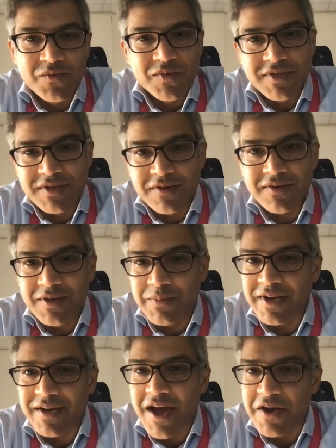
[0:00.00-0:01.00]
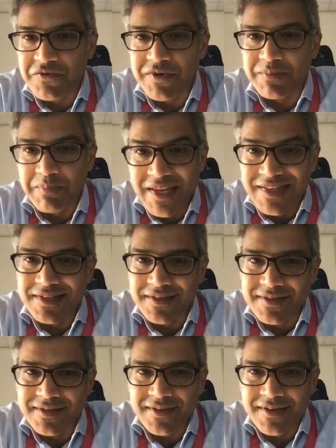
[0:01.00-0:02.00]
which is only about 100
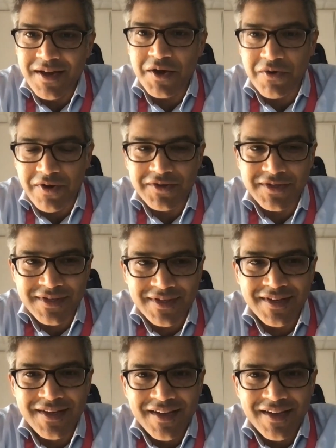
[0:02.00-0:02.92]
meters across.